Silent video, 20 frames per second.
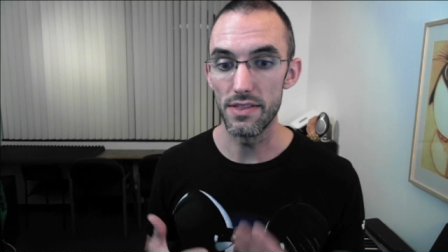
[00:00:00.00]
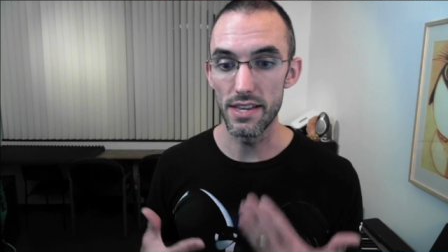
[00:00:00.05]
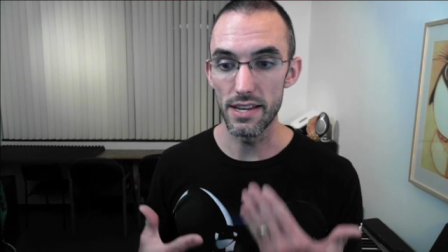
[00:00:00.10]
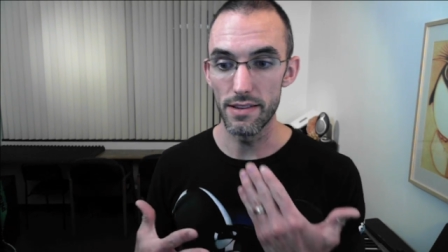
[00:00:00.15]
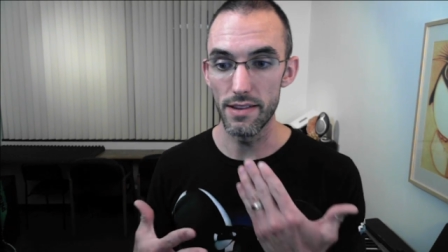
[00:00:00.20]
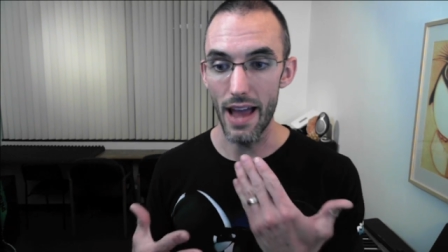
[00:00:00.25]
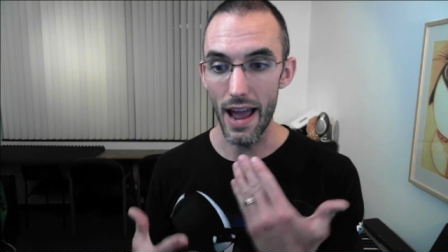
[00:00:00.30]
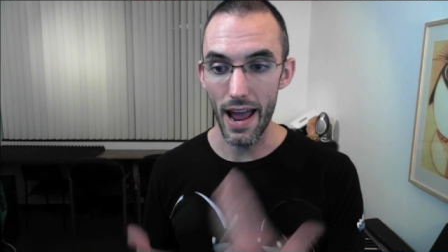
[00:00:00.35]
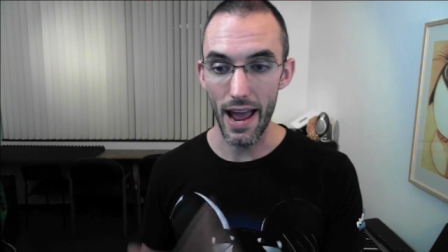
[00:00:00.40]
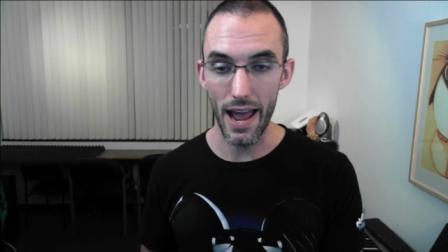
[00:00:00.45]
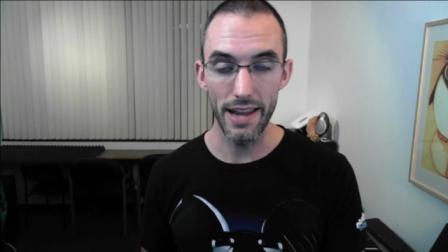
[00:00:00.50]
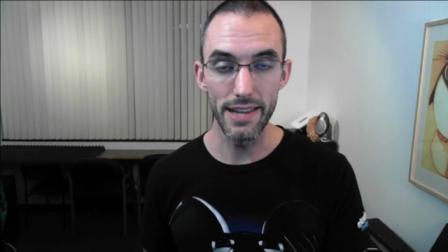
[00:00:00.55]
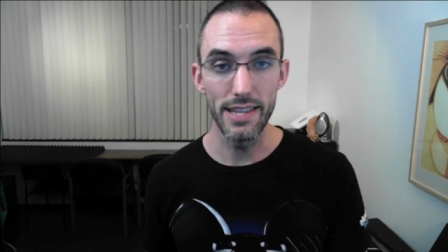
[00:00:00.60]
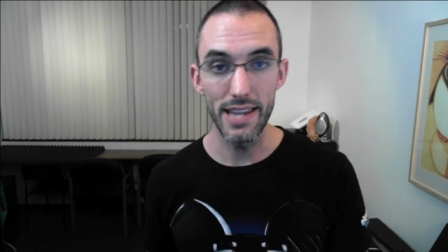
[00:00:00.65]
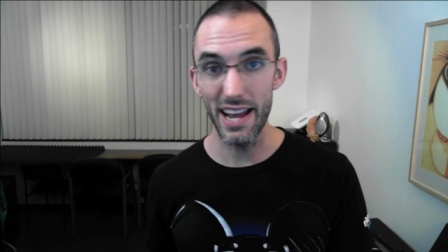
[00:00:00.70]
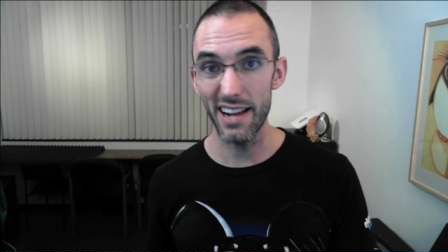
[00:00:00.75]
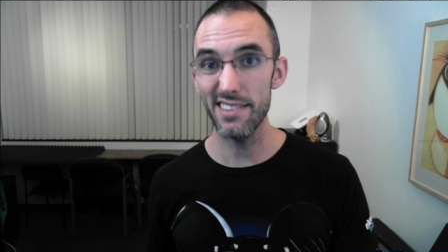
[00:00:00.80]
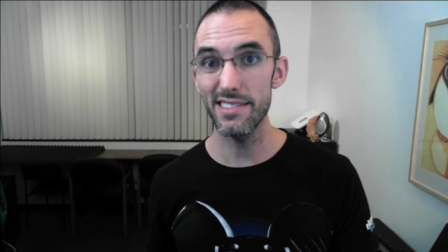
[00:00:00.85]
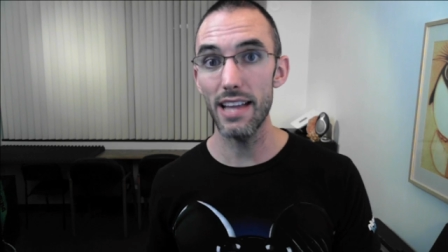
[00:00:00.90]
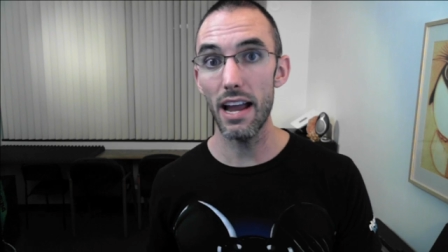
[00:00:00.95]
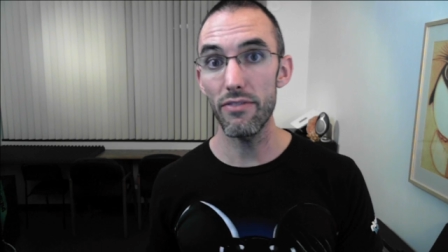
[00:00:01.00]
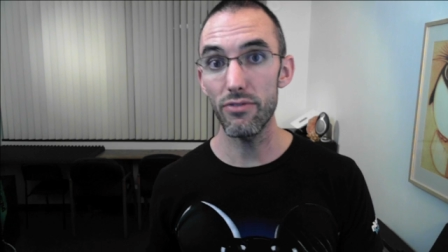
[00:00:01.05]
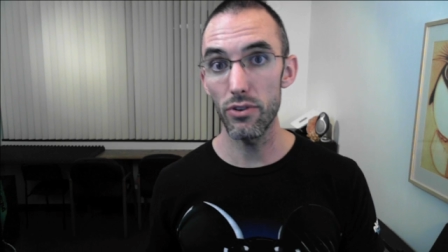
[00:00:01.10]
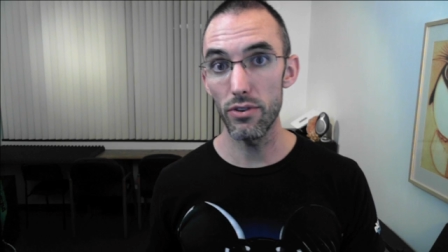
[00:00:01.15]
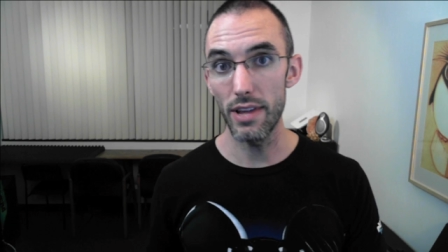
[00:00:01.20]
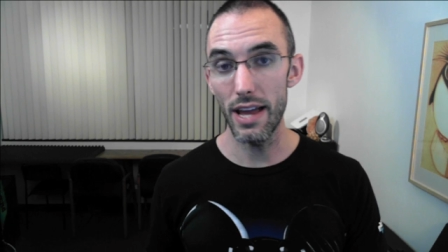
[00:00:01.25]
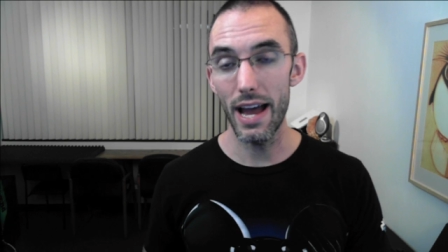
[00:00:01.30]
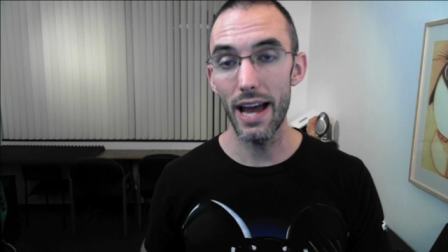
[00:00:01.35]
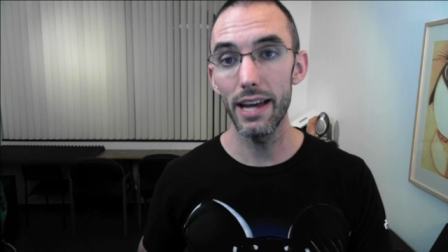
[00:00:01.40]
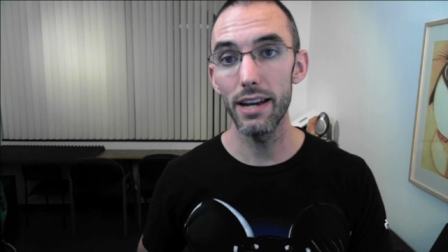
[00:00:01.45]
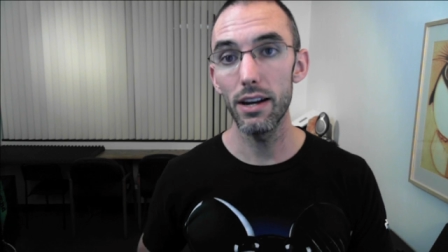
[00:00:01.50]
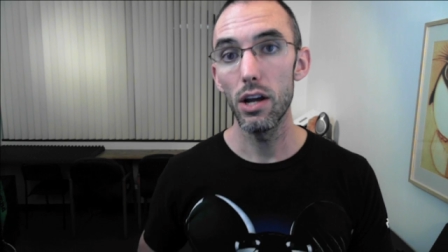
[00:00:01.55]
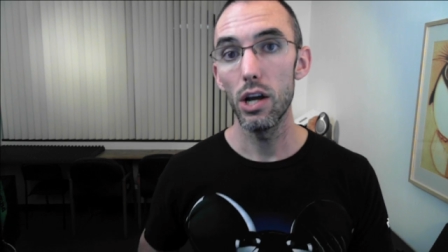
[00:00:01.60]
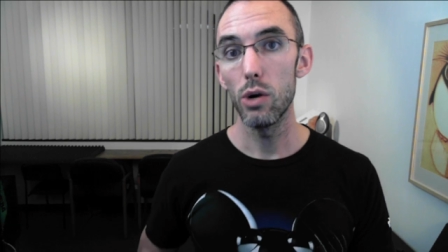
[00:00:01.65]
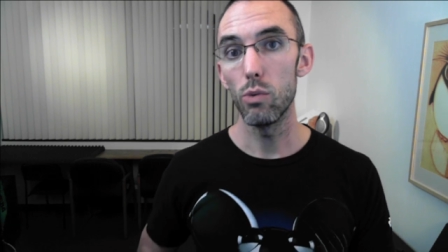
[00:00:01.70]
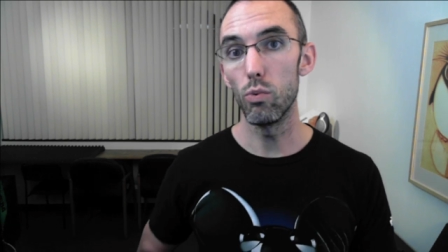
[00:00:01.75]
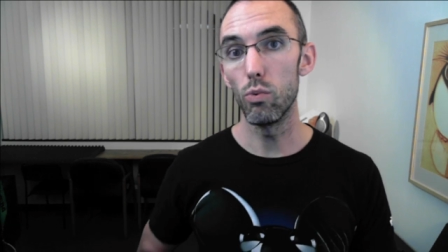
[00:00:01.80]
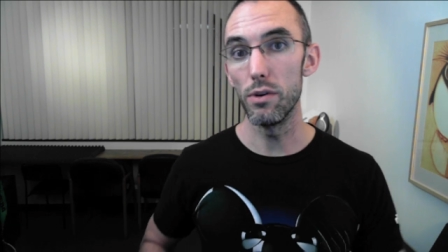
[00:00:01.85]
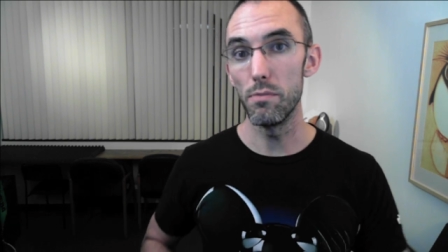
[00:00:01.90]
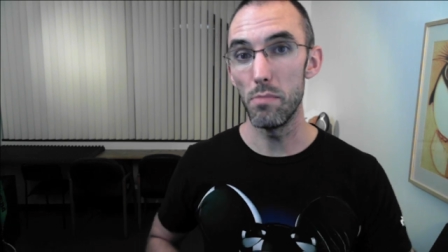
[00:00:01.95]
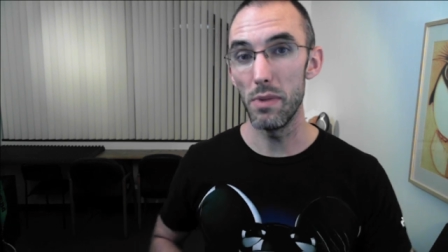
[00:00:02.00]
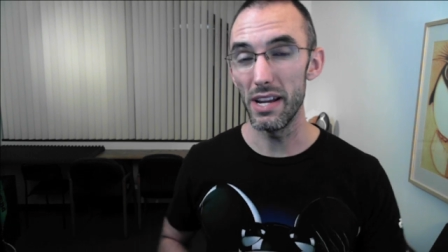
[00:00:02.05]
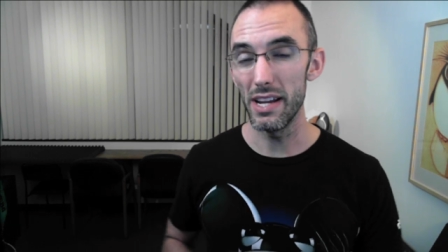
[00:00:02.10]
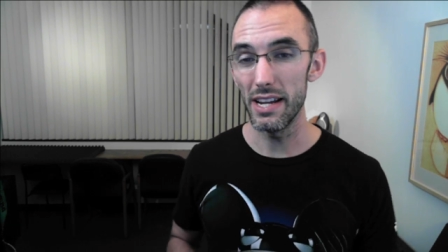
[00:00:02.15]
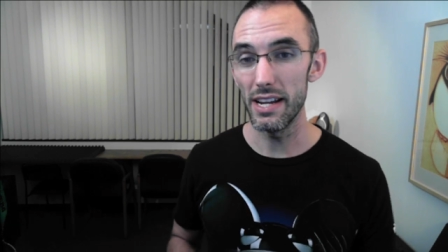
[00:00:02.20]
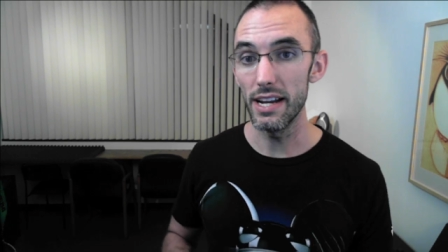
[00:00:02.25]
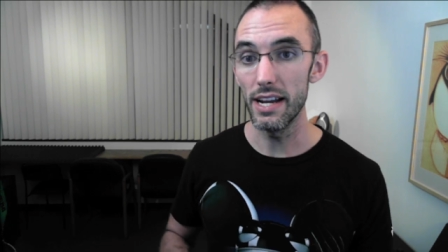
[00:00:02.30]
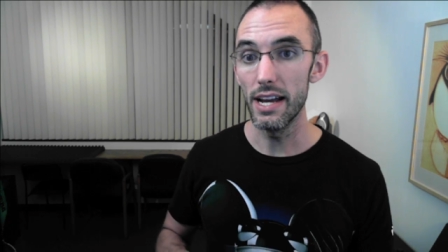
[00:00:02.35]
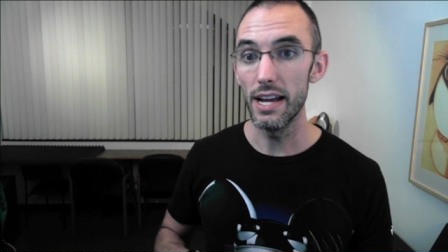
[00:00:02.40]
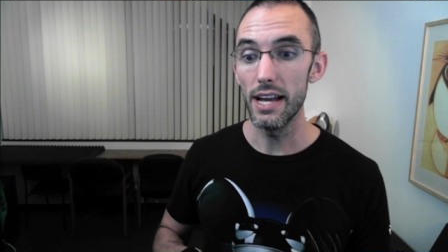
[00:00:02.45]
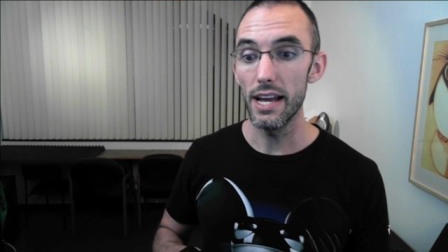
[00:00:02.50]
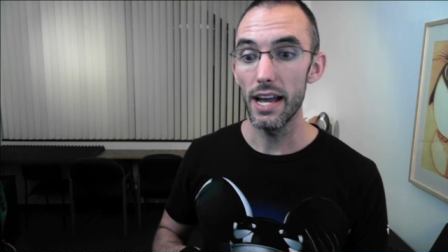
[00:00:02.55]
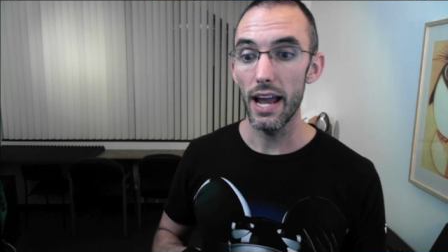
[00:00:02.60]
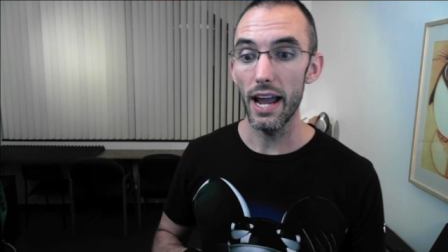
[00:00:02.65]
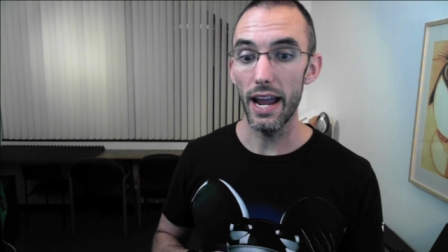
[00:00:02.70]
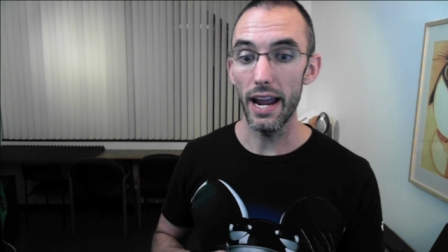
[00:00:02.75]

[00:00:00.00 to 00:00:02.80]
th- next after that would be